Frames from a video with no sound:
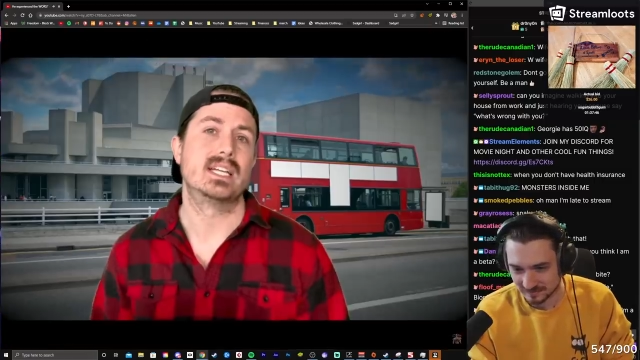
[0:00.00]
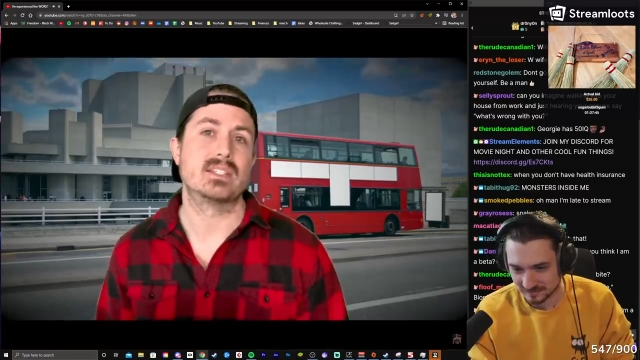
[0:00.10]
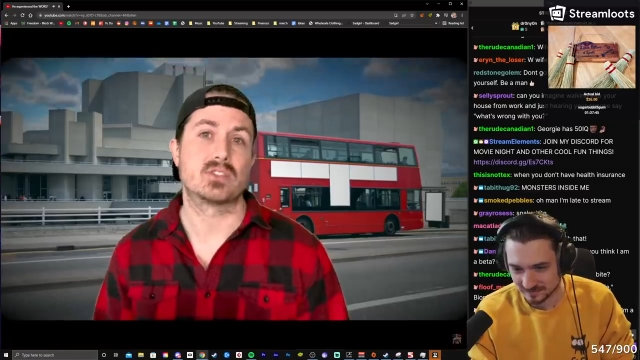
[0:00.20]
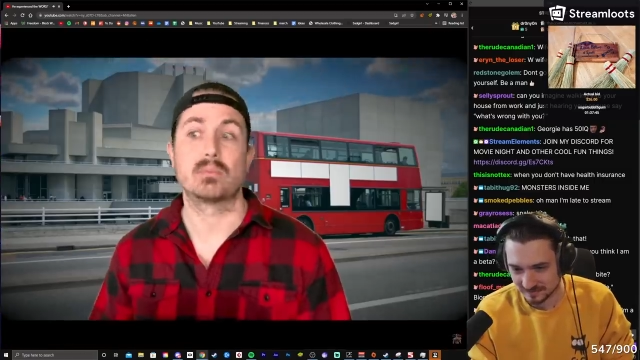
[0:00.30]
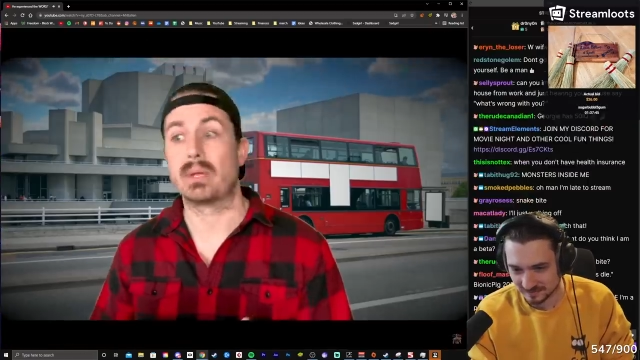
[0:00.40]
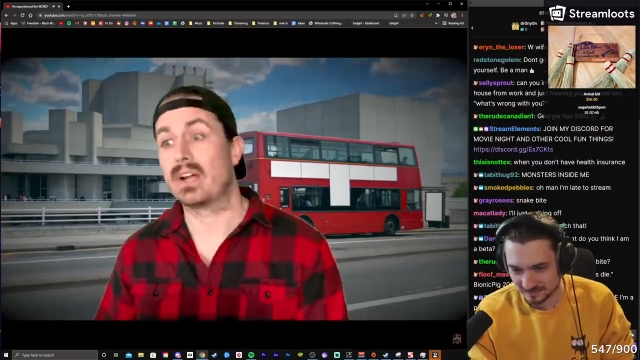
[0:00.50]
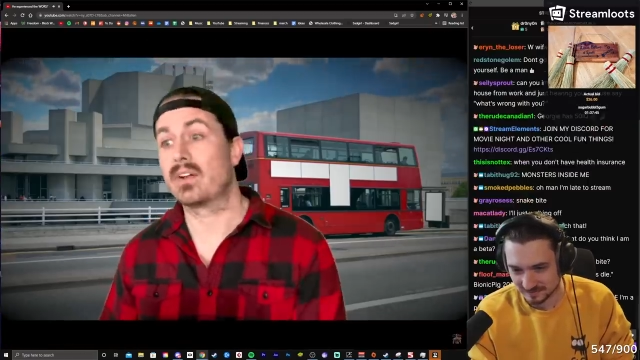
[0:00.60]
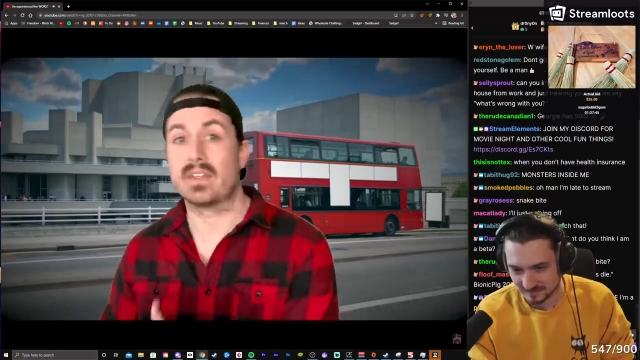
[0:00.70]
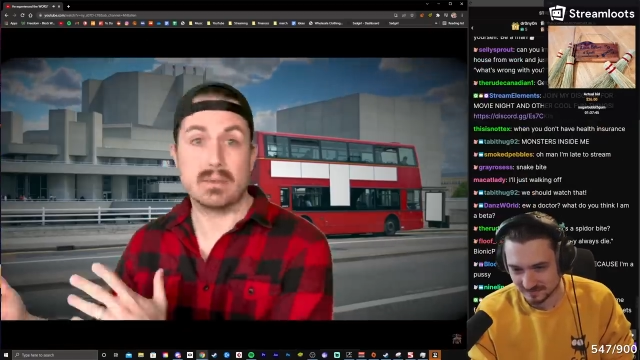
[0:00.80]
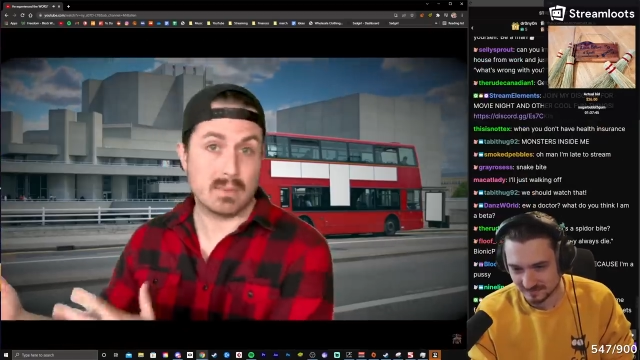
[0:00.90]
Speaker 1: And so the
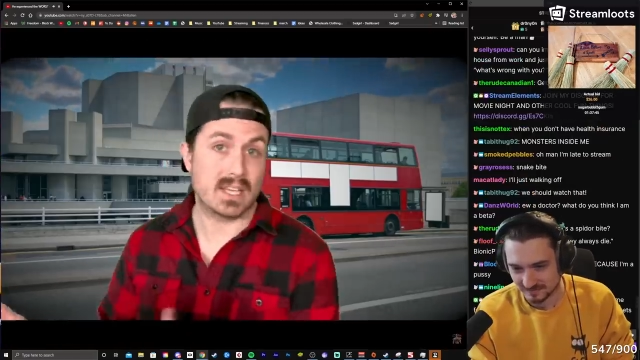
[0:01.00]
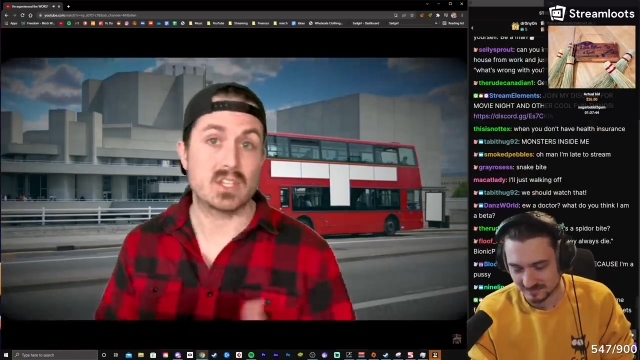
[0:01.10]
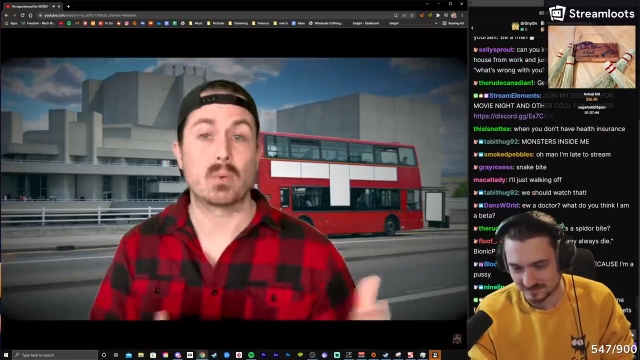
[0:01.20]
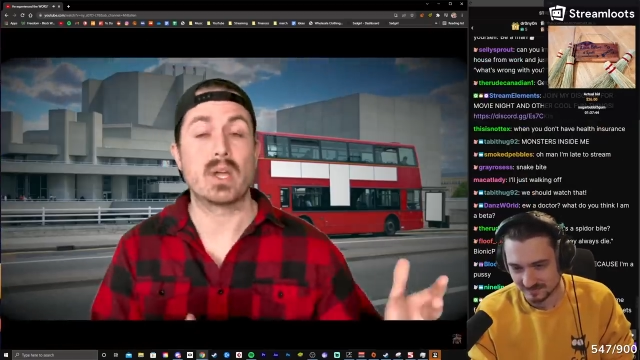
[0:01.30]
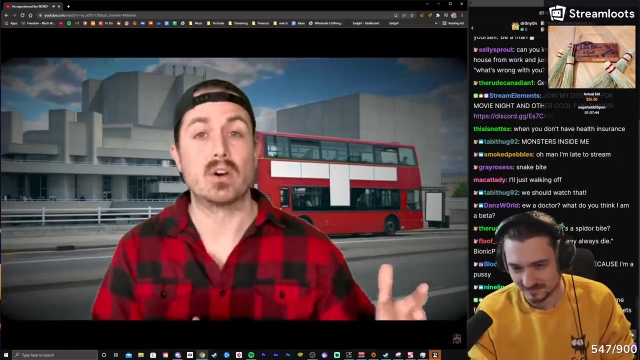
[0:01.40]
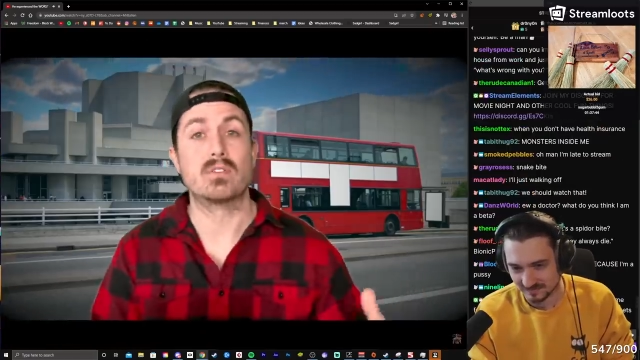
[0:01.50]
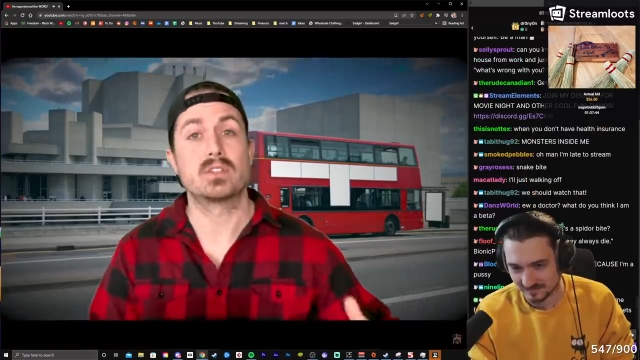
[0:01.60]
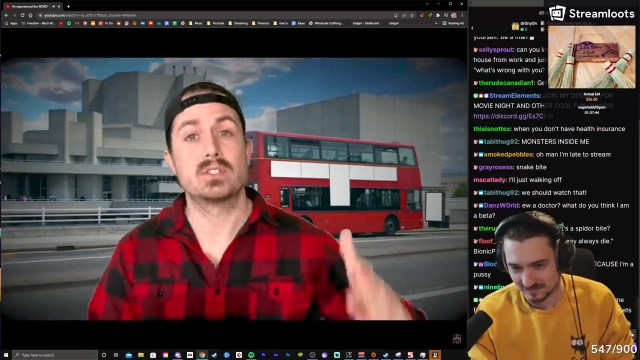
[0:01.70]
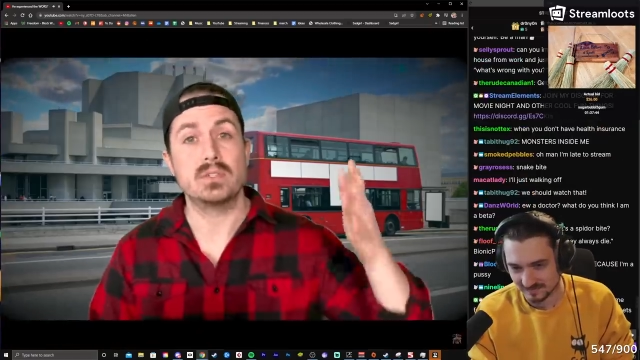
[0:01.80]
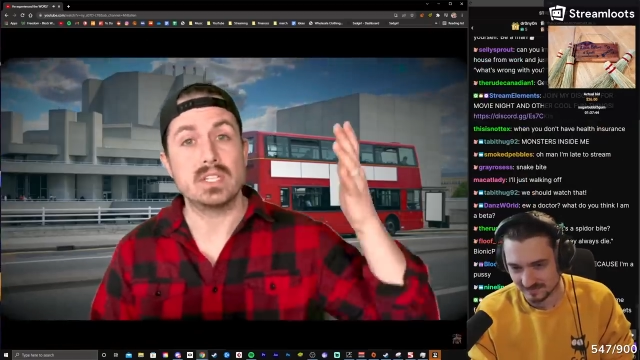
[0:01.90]
pair they made their way
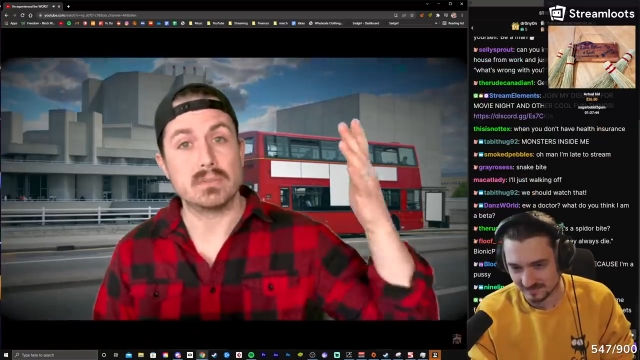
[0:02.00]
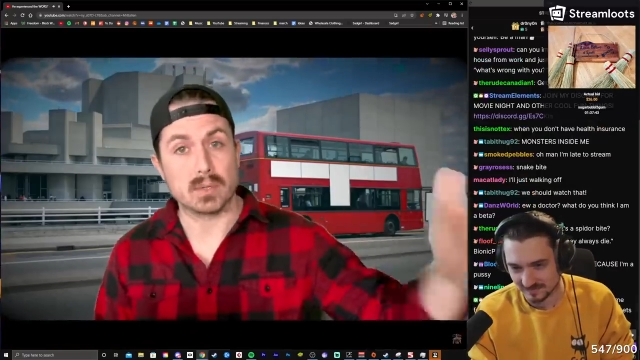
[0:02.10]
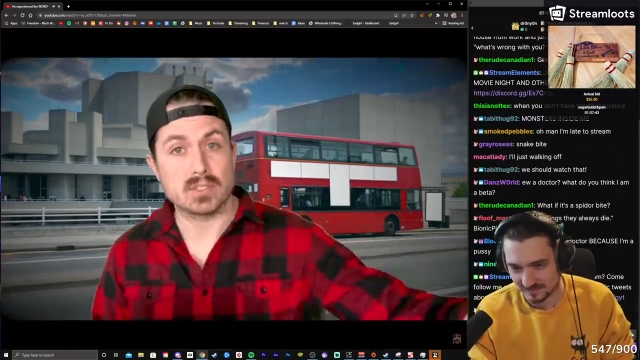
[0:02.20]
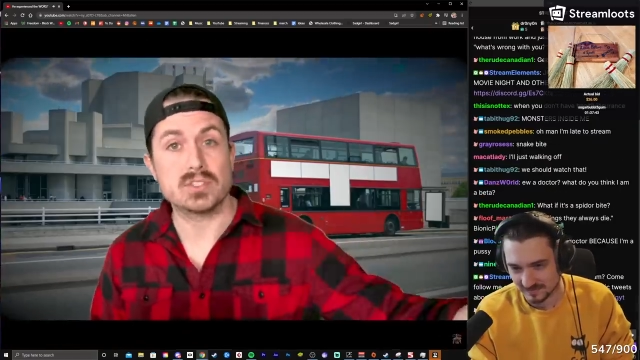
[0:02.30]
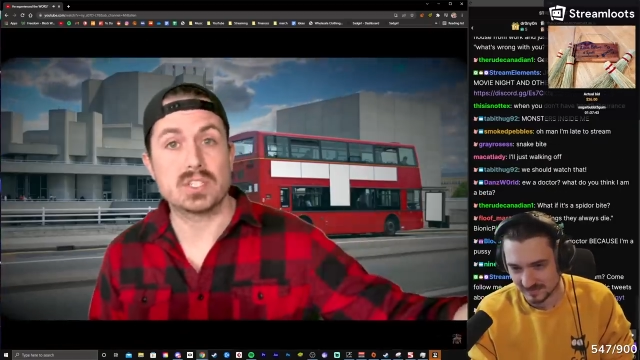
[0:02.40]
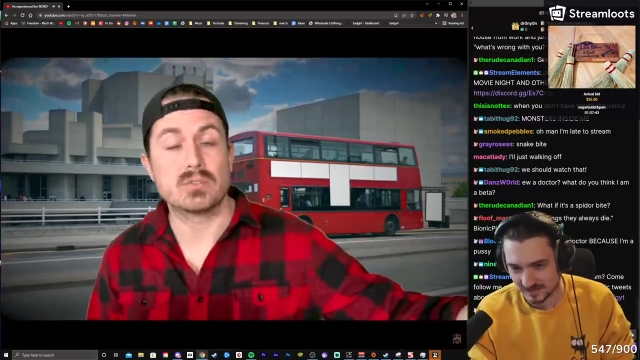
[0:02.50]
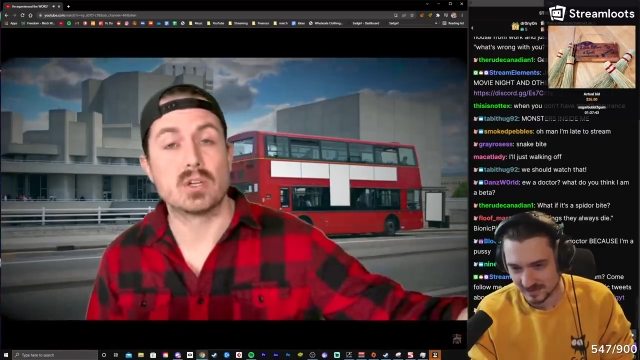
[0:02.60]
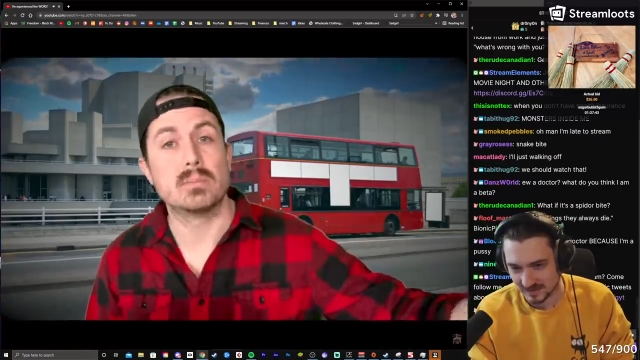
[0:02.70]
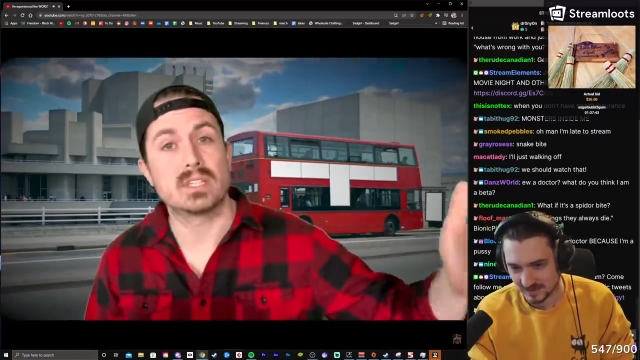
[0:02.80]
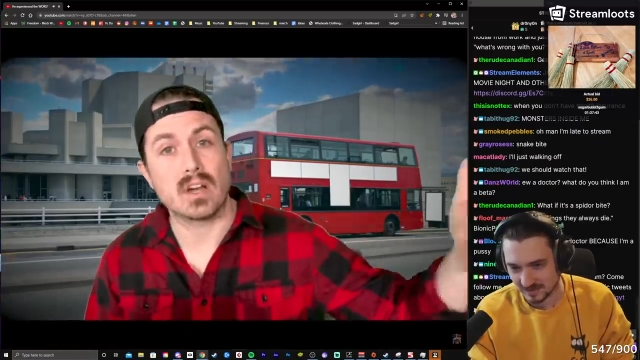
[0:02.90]
over to the emergency
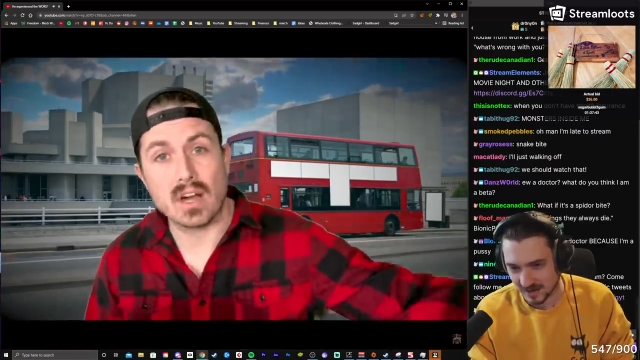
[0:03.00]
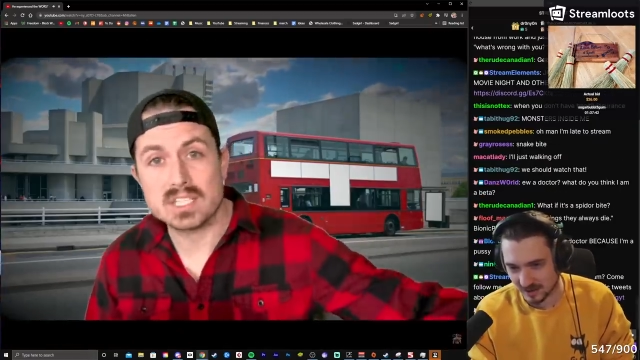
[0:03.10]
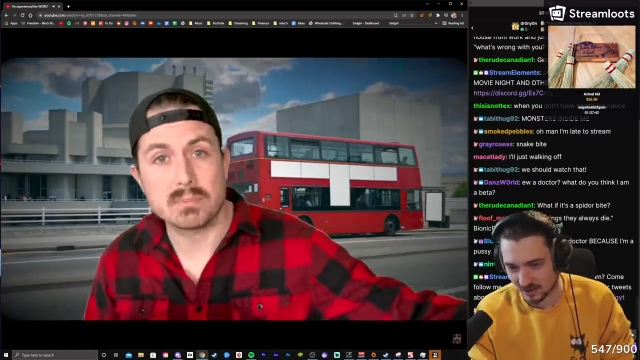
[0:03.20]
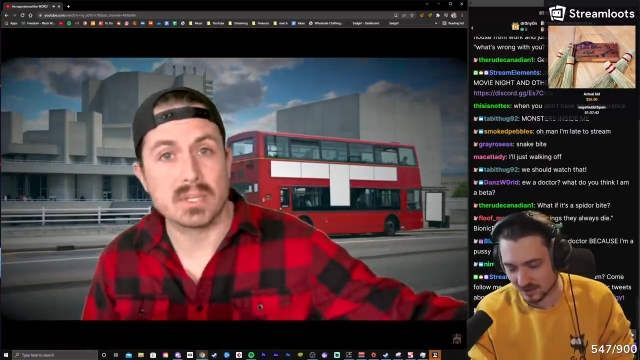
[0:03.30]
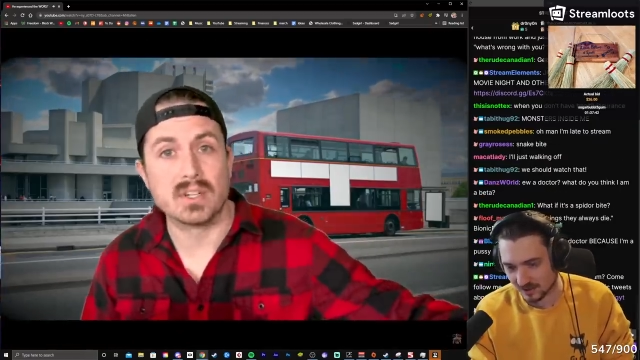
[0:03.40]
room at the hospital.